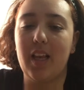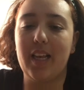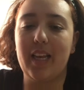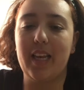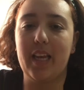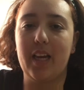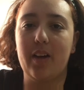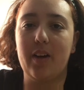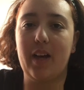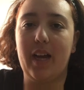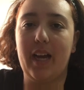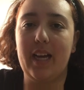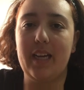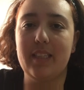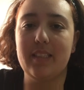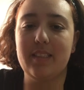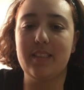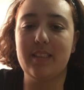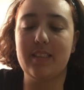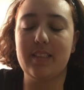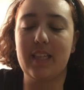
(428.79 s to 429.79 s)
Now,
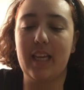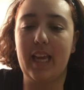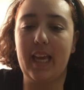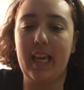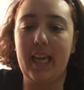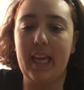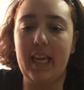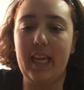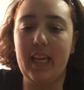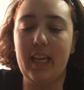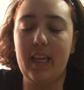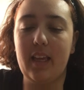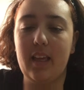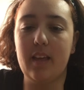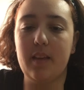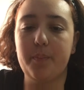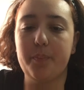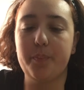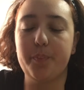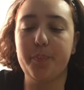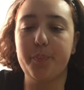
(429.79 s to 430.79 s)
as
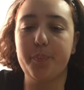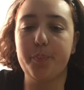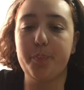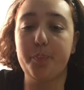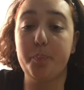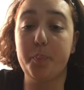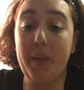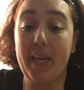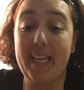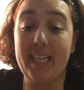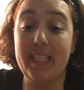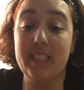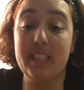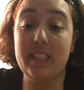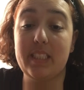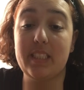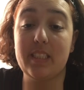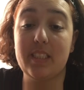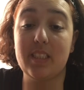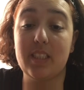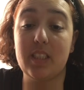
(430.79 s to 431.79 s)
a
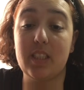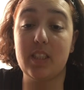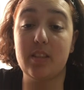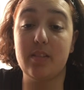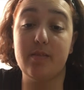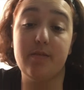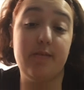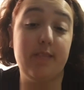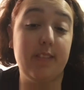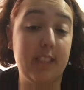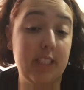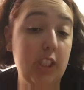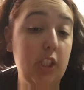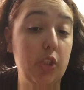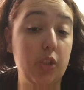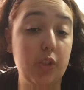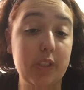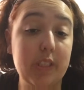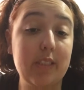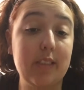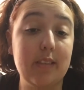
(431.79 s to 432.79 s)
piece of
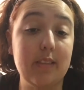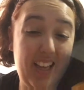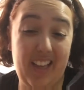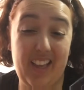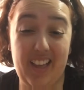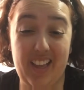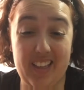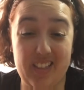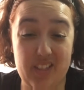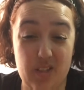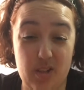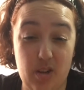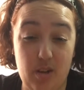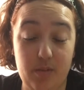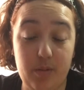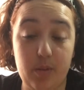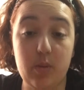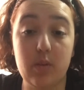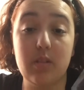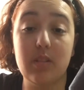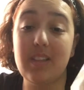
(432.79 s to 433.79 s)
literature, as a
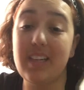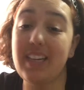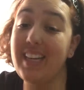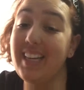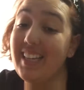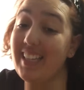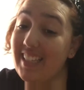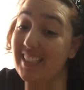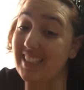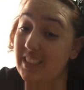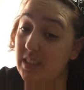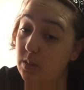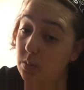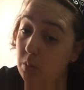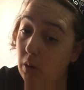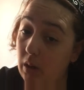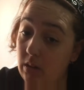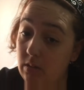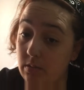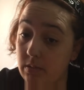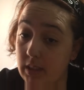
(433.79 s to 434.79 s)
novel, it is
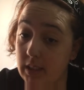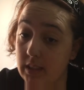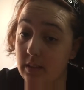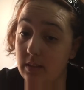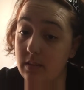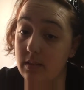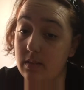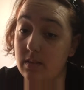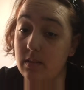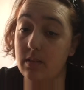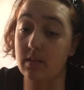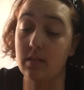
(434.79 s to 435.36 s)
well written.